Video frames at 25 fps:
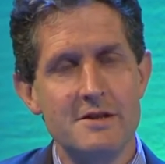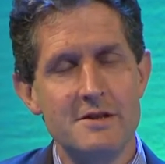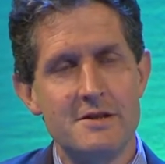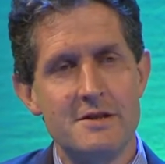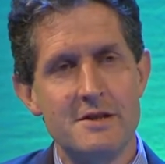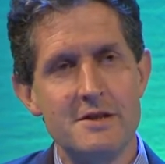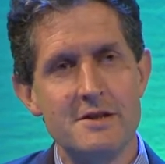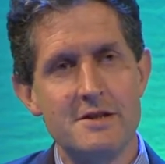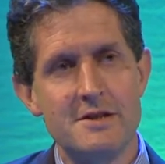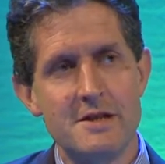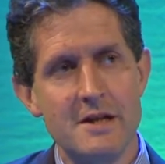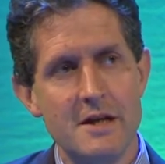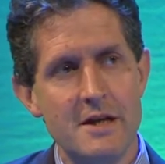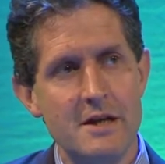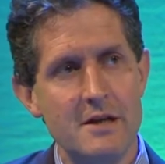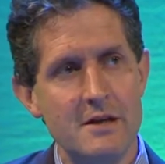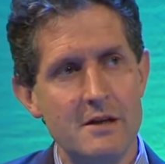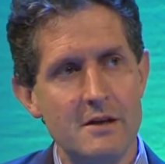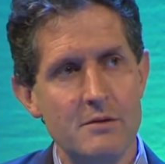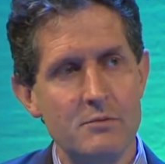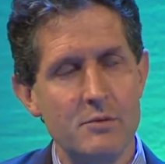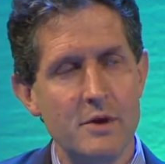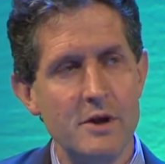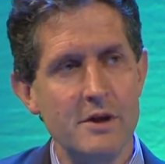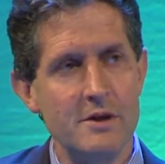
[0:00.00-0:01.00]
to say
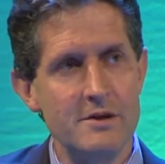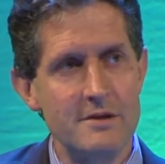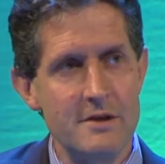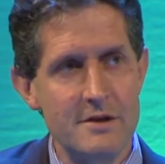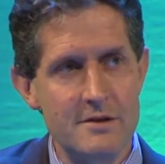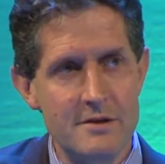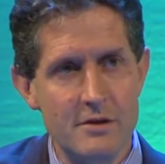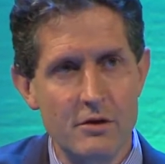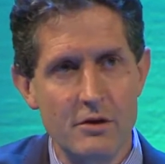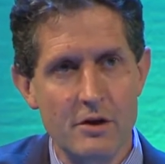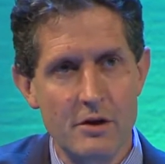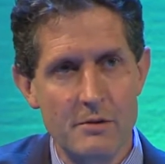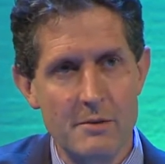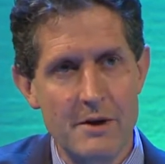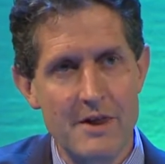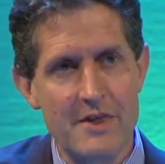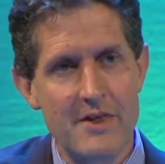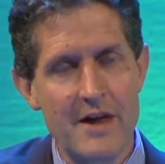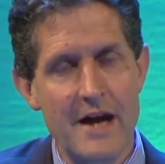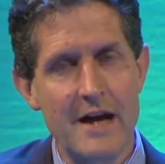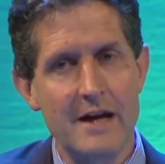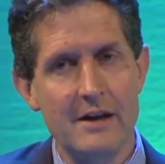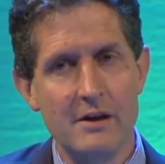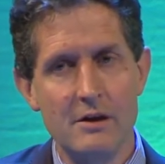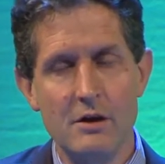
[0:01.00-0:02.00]
that, well, it's not going to be
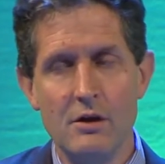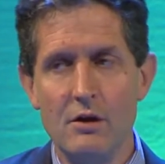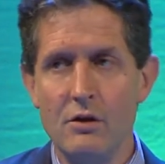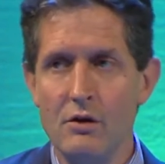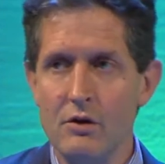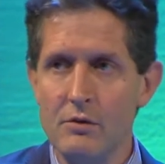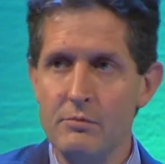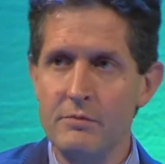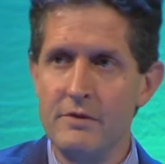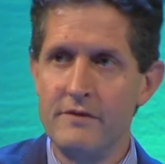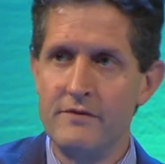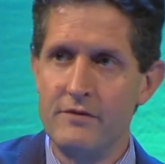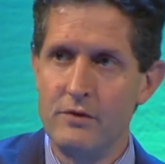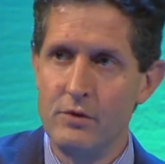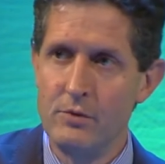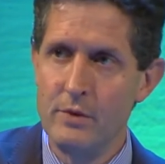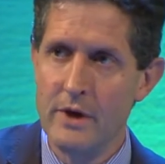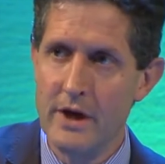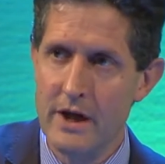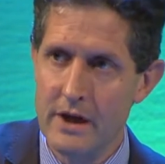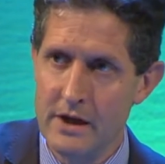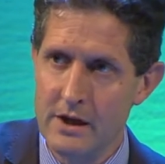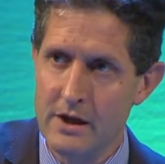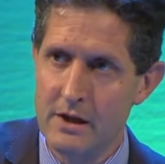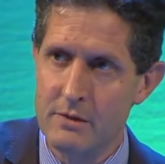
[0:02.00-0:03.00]
that long before
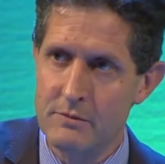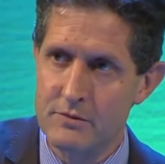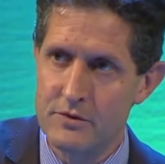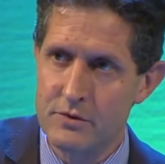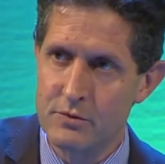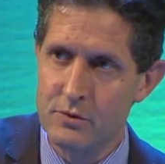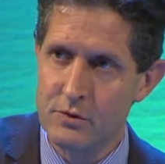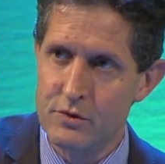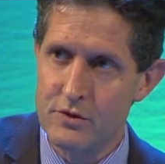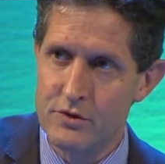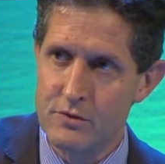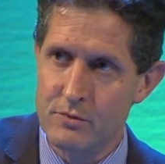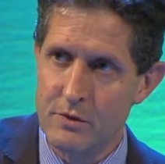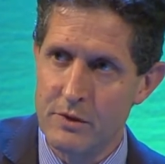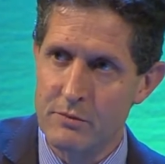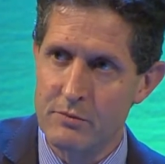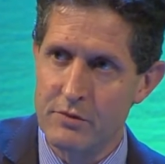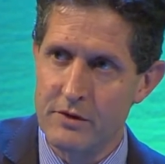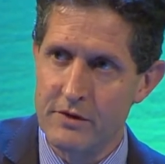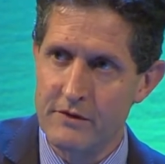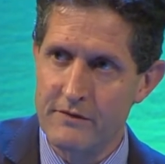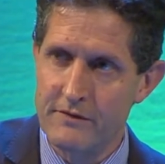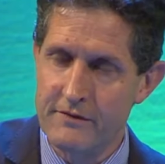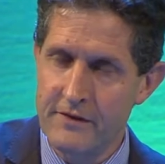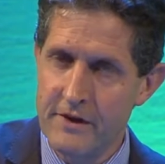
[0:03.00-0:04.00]
we're heading up towards
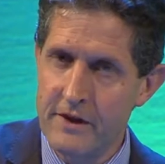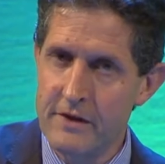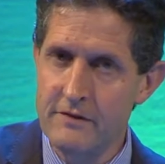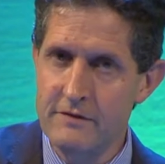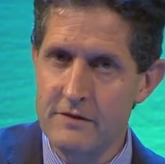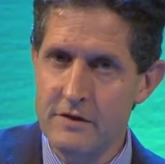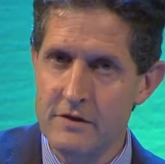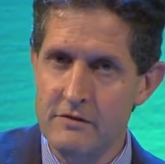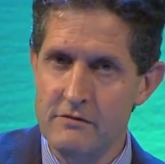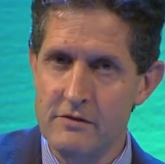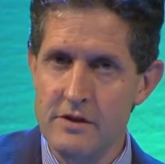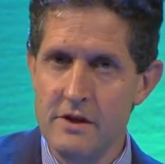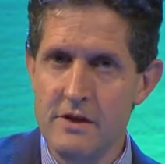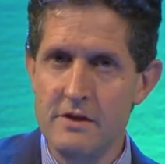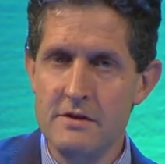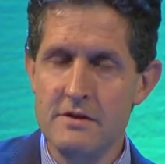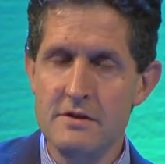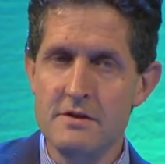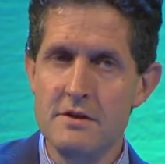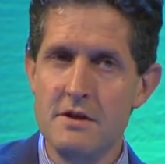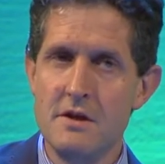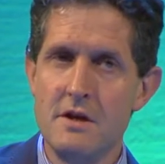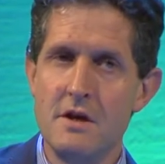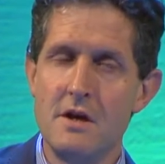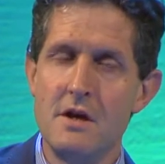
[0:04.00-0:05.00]
1.5
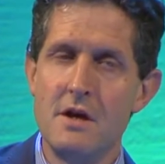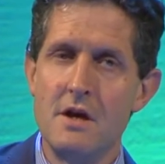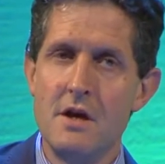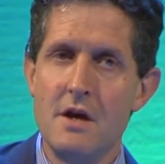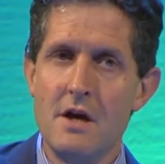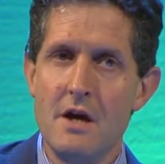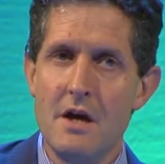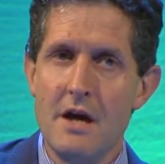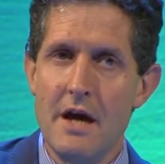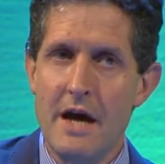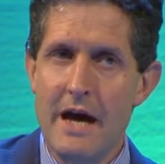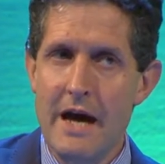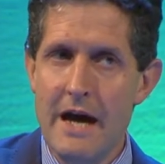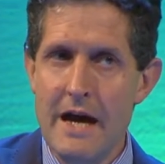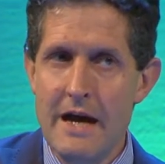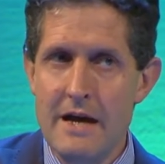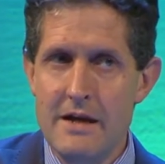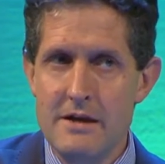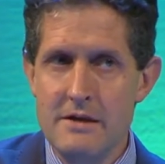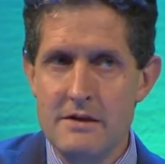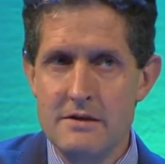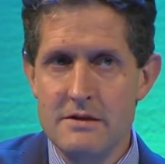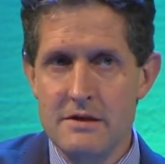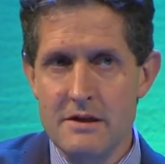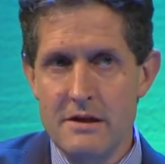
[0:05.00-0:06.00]
degrees.
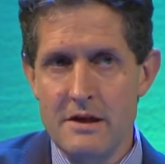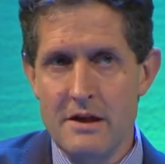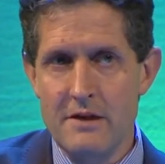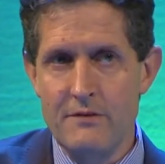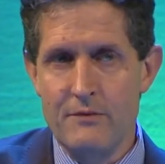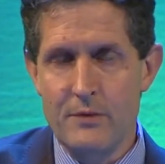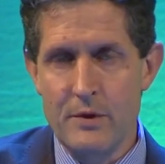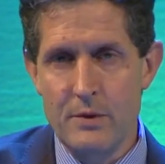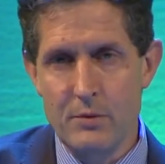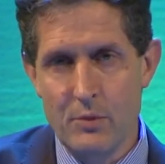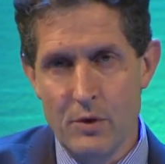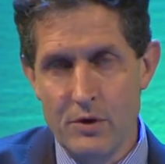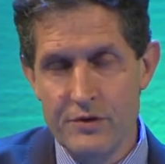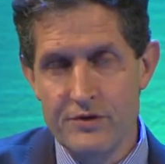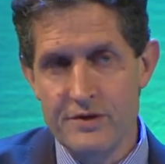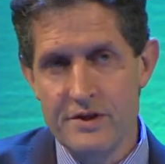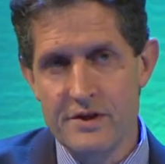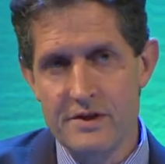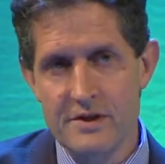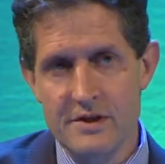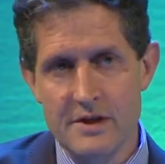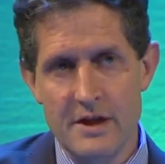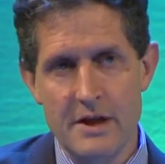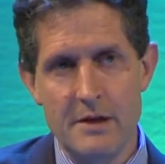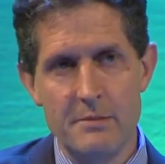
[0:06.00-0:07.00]
And if we want to
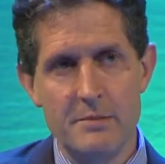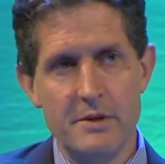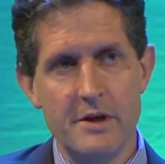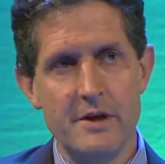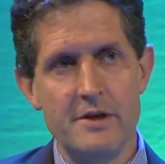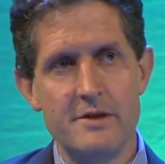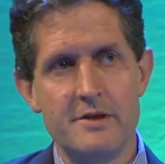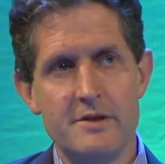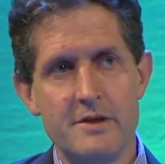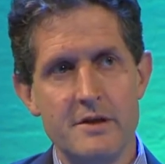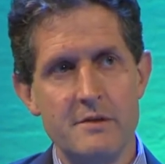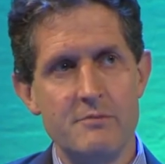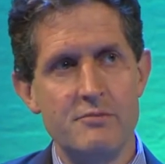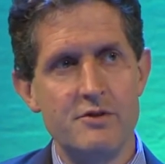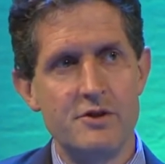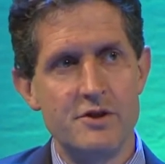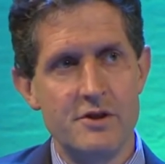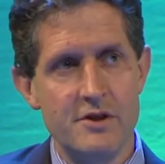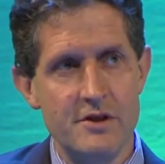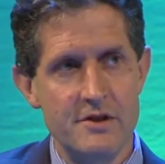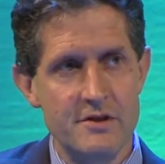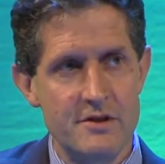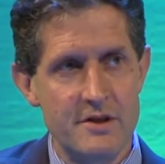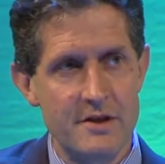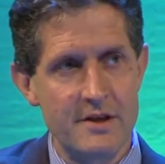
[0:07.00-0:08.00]
stabilize
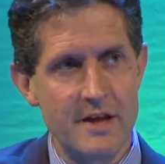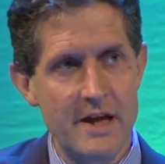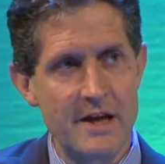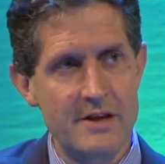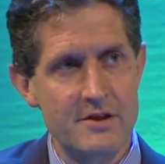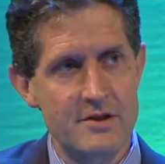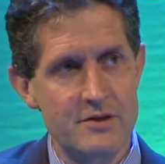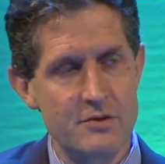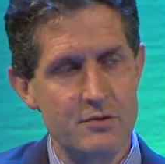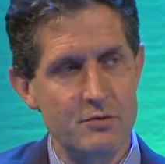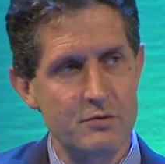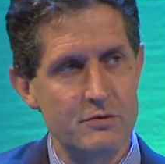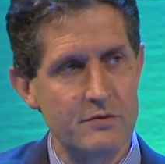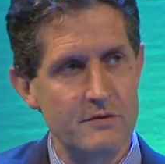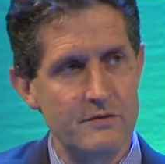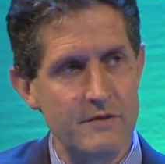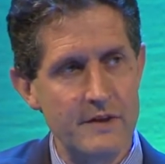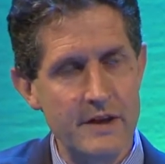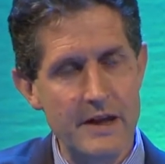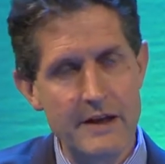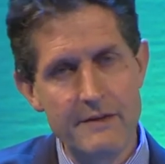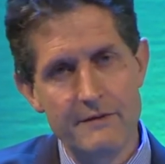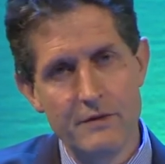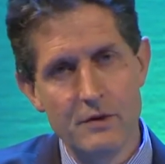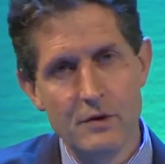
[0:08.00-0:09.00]
temperatures at that sort of
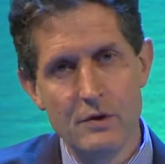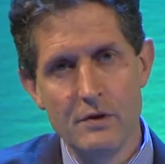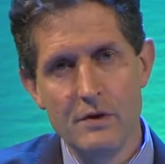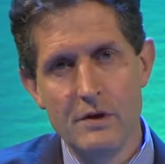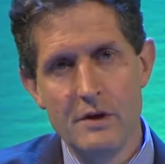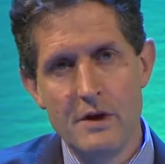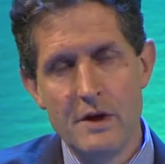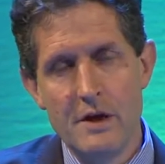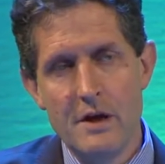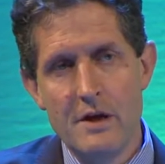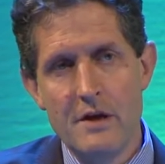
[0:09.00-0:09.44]
level,